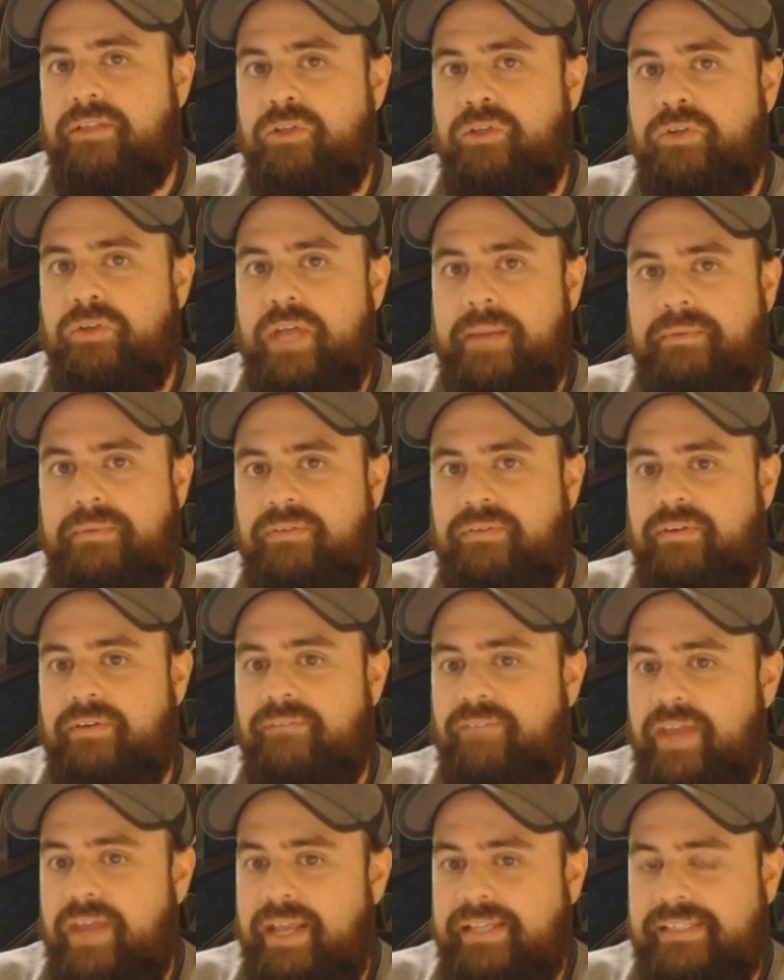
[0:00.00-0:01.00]
damage from your
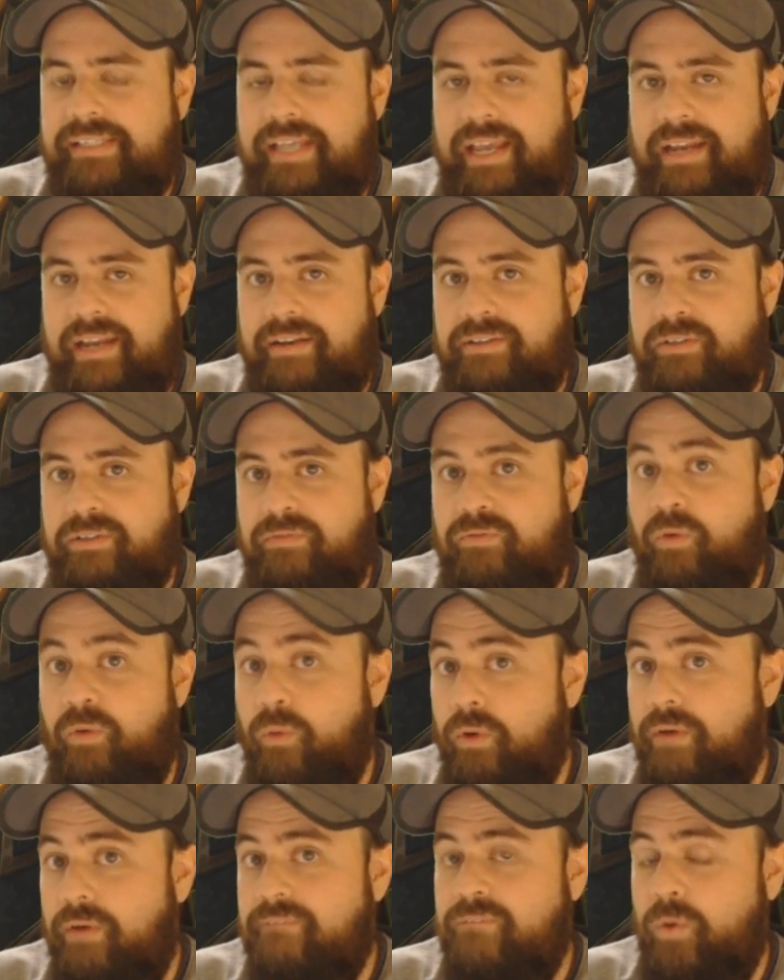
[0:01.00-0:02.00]
face and
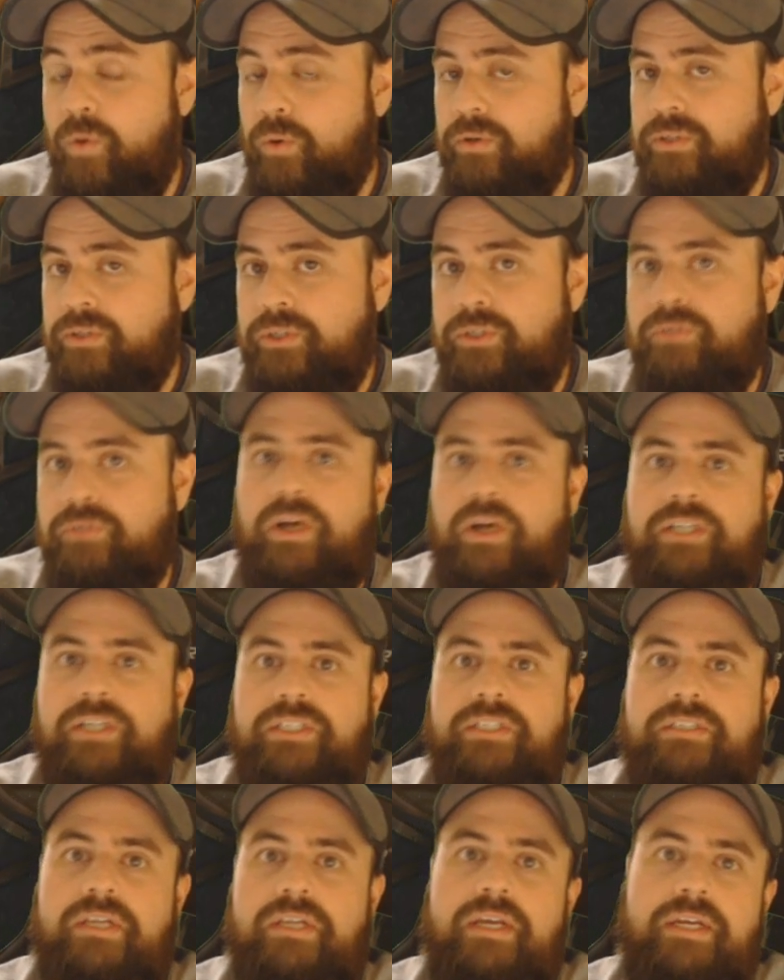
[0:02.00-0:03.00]
4 4/2
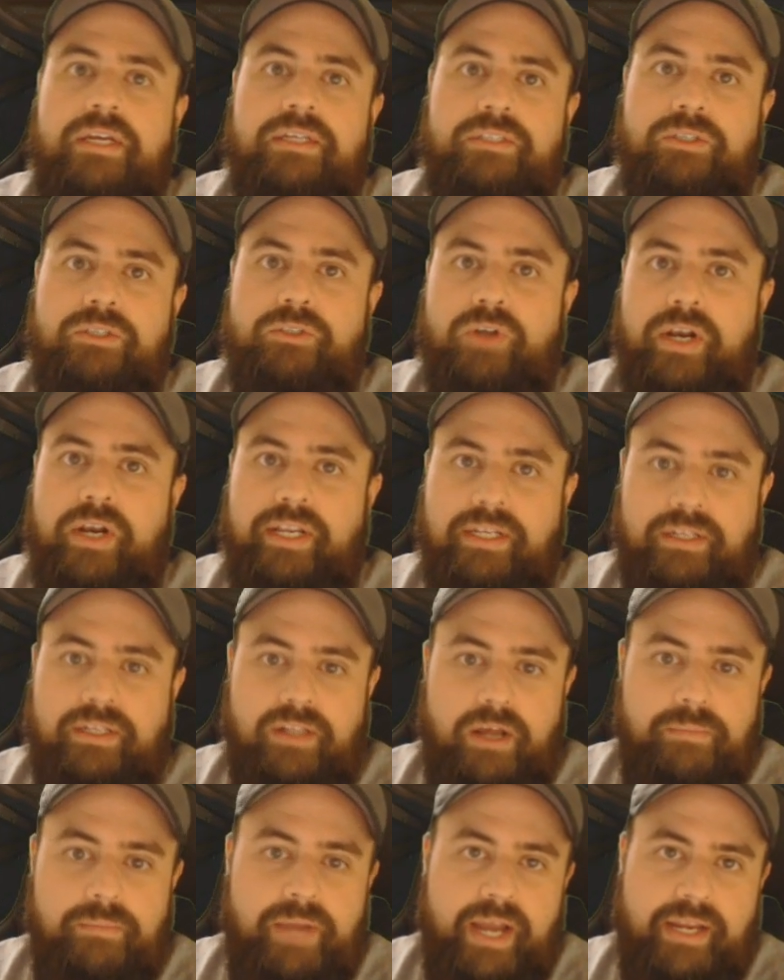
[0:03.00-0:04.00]
rushes to try to
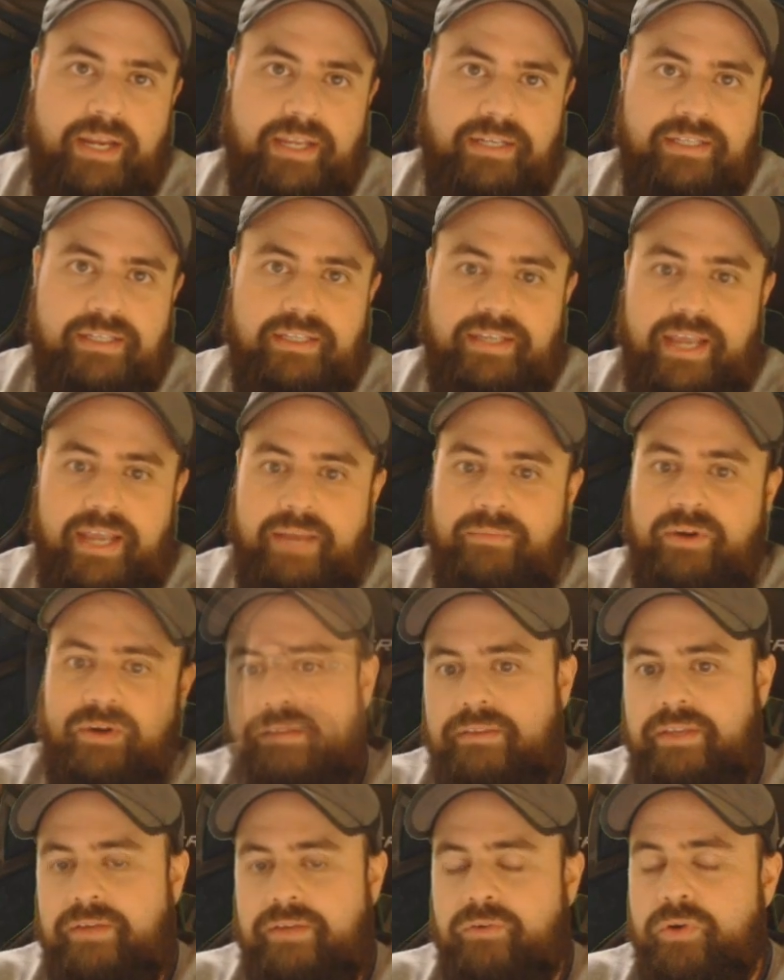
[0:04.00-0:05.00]
claw back into the game with.
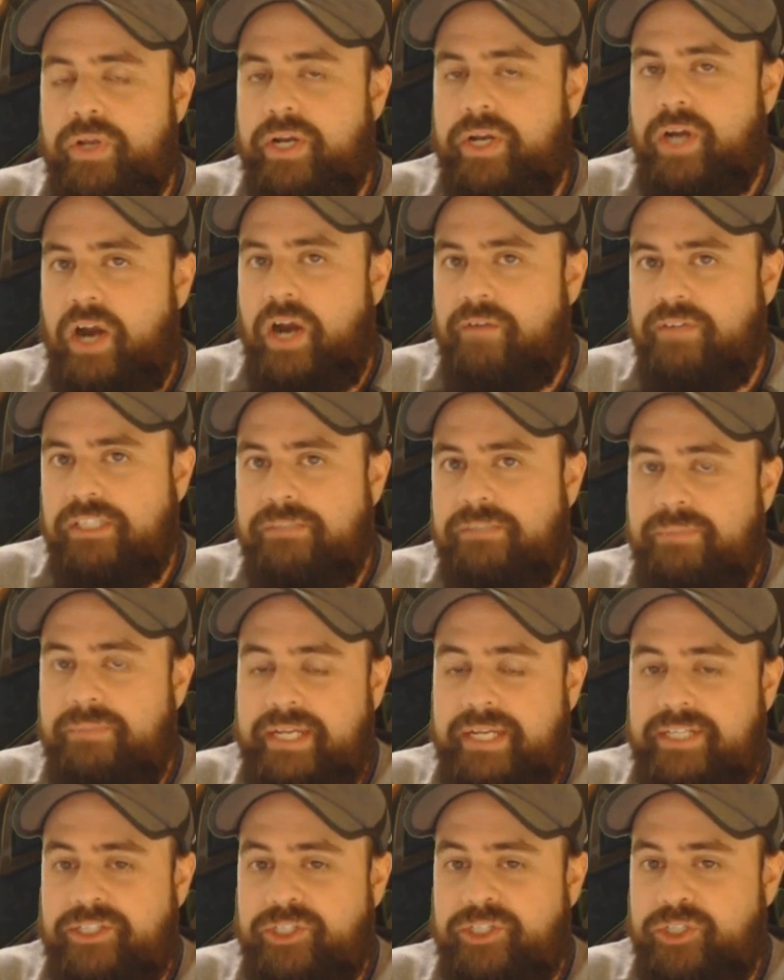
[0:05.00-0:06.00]
The Runic Carvings,
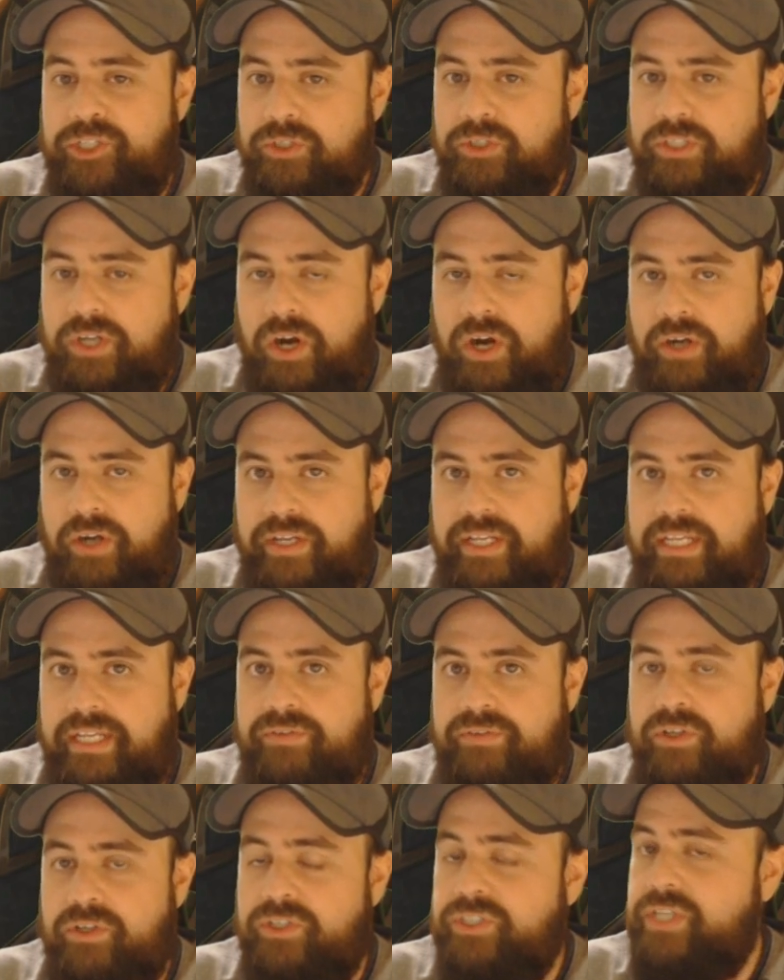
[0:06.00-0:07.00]
being a choose card, can give
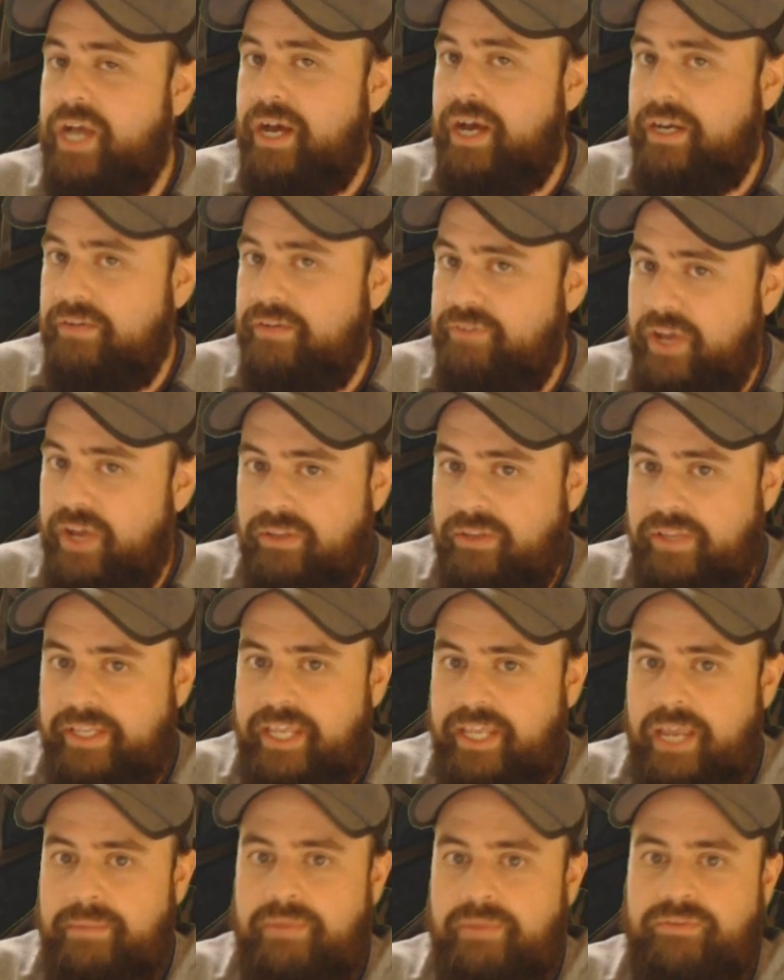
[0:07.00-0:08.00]
you a ton of value late
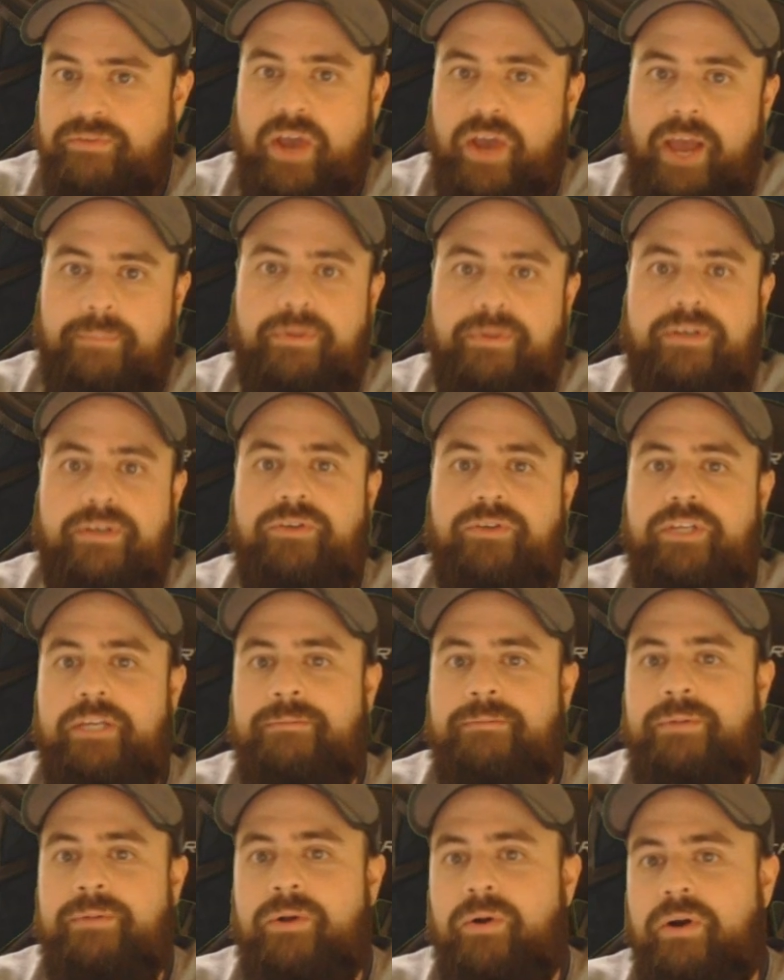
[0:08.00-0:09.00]
game if you happen to
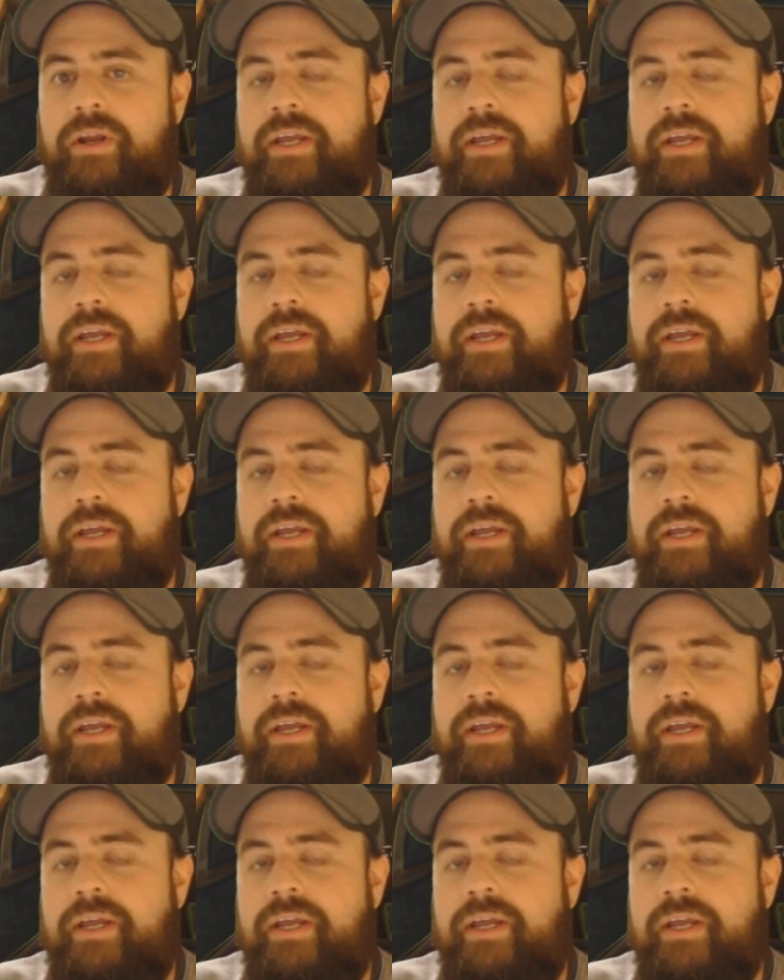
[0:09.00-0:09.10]
keep your